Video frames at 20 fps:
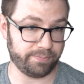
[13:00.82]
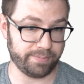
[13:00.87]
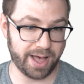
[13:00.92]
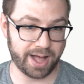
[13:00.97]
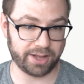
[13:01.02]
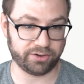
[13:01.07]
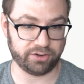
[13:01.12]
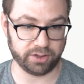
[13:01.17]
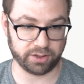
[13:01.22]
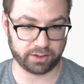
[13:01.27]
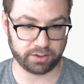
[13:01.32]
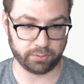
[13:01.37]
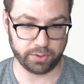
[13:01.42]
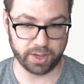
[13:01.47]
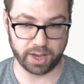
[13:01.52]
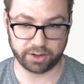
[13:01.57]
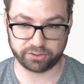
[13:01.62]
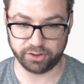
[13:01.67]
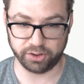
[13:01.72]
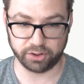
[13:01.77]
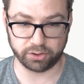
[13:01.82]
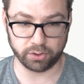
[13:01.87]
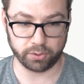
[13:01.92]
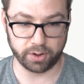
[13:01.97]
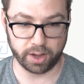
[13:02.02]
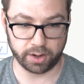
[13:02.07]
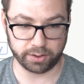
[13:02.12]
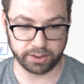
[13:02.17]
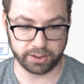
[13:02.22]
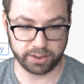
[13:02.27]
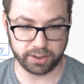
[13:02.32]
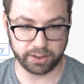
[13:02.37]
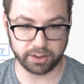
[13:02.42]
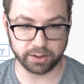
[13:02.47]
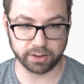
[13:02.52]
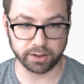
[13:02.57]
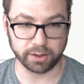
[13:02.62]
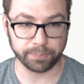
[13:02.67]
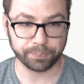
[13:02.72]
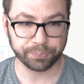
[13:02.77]
magic. When you actually go down
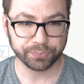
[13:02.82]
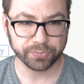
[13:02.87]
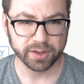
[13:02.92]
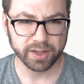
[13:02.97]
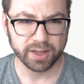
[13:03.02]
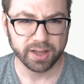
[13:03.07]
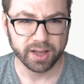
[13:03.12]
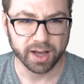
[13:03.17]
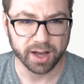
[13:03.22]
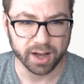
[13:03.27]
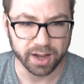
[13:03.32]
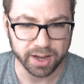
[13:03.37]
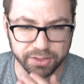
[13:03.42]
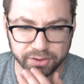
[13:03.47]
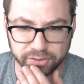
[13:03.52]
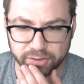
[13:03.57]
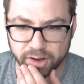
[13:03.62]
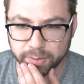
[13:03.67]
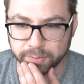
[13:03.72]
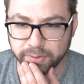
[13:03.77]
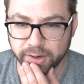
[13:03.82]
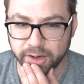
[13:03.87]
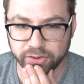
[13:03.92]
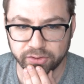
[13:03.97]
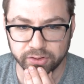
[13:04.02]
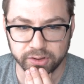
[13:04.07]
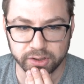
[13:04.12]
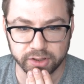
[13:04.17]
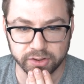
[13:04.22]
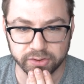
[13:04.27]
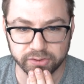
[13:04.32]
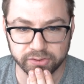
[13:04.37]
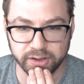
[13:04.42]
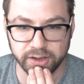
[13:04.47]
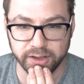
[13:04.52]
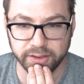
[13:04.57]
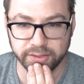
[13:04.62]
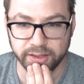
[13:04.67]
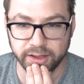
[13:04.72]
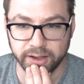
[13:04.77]
here uh, in the documentation, you can
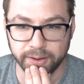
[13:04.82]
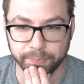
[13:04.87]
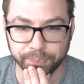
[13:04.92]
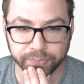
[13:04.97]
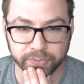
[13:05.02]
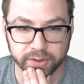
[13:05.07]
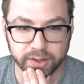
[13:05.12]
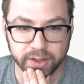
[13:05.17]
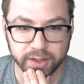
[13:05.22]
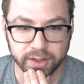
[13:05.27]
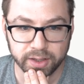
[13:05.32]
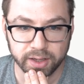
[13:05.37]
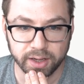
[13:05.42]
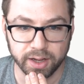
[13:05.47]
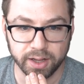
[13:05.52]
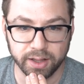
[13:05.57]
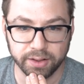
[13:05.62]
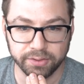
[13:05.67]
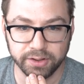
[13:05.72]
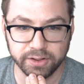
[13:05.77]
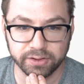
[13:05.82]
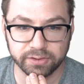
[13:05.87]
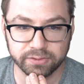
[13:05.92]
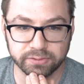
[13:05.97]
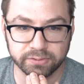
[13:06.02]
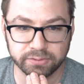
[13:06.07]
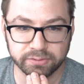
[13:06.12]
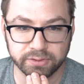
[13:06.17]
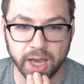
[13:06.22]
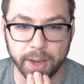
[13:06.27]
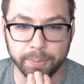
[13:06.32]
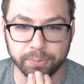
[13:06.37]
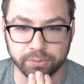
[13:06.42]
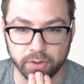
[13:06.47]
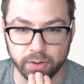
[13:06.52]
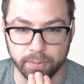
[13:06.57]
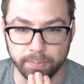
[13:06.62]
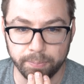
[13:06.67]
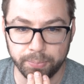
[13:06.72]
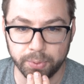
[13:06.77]
say that uh, these types
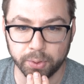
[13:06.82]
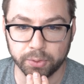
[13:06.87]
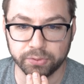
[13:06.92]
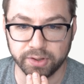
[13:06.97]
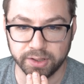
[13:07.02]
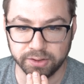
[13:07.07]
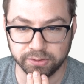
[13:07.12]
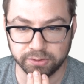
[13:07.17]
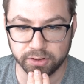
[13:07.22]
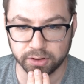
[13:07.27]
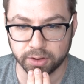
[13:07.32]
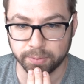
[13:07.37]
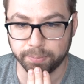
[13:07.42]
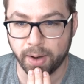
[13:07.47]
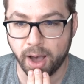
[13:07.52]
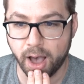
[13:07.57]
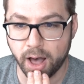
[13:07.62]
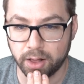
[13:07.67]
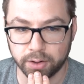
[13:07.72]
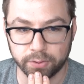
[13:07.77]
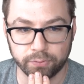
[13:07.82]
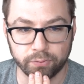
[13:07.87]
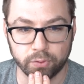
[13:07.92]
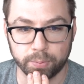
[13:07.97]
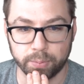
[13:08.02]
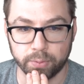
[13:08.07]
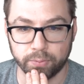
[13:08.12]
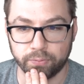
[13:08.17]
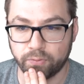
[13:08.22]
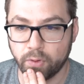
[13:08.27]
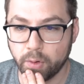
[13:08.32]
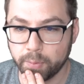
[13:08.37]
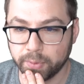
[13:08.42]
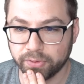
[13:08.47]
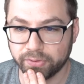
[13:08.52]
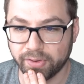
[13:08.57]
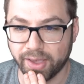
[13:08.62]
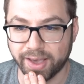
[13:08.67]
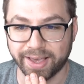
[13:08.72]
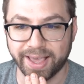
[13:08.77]
are built into the compiler for
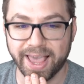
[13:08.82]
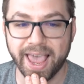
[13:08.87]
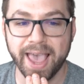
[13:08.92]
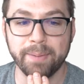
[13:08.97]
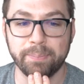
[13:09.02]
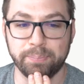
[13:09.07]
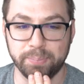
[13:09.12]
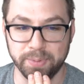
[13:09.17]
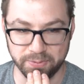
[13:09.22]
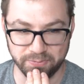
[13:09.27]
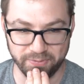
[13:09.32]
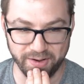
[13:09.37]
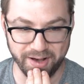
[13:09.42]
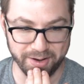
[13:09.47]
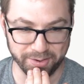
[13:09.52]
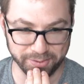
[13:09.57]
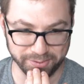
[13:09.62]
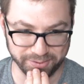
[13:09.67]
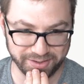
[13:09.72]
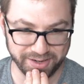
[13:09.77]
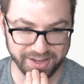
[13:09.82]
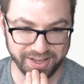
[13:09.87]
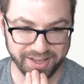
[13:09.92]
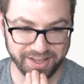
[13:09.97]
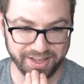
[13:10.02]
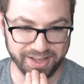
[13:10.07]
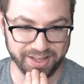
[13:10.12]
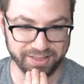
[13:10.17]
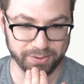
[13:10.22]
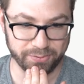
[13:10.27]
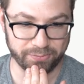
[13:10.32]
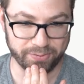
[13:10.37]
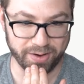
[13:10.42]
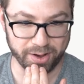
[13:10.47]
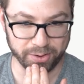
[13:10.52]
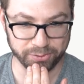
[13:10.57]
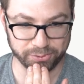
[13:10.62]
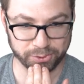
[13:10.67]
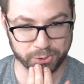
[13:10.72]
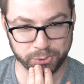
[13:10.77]
performance and can't be found in the
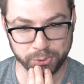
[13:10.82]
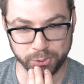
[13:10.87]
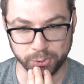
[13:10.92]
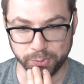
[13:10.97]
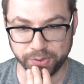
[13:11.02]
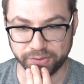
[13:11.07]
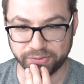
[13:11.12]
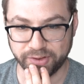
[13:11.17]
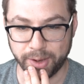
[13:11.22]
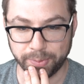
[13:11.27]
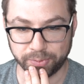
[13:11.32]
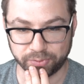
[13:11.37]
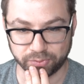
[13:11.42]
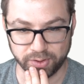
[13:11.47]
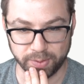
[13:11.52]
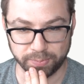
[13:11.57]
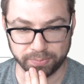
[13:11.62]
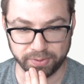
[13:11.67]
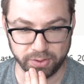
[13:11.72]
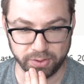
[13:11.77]
files included with TypeScript.